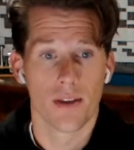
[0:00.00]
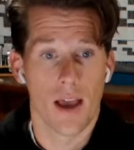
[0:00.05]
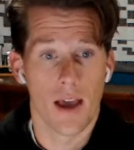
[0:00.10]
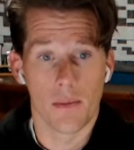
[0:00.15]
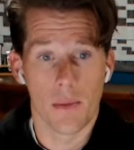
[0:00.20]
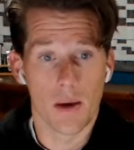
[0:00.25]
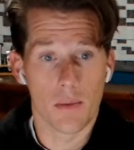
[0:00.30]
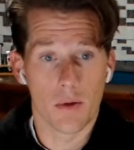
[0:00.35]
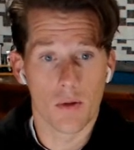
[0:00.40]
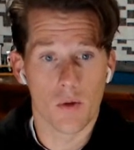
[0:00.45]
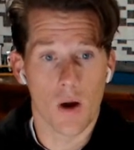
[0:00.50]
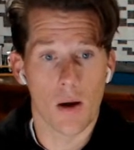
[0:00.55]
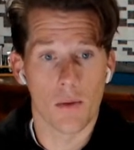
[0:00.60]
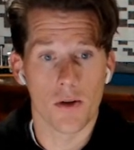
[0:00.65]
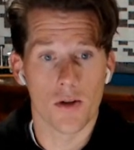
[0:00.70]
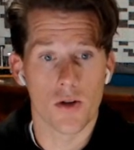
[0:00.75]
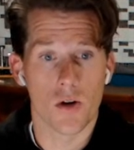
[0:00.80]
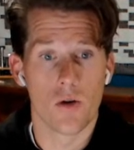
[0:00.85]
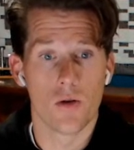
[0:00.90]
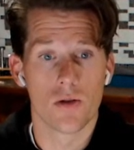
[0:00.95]
And maybe
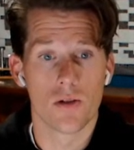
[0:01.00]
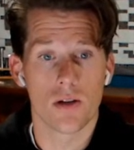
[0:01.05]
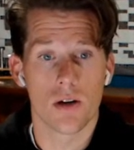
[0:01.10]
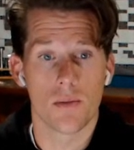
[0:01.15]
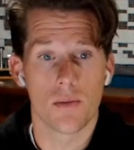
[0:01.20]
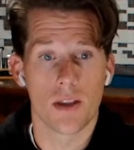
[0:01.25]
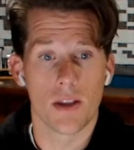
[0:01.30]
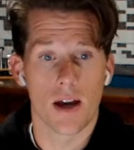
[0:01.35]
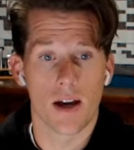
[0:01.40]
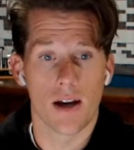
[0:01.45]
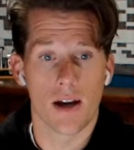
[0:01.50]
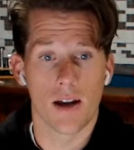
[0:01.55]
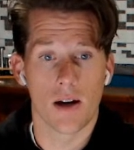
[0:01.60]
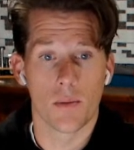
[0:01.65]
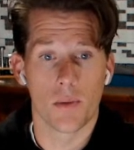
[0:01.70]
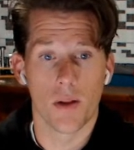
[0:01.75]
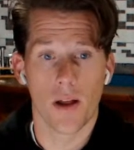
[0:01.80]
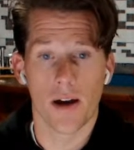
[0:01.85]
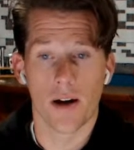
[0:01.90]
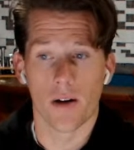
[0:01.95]
Robert Jones can be that kind
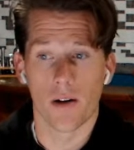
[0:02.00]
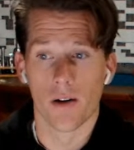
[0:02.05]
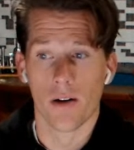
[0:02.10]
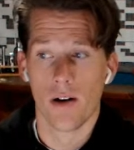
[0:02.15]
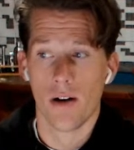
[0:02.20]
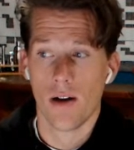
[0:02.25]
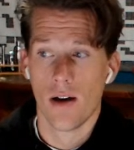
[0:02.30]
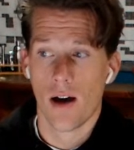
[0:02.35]
of player.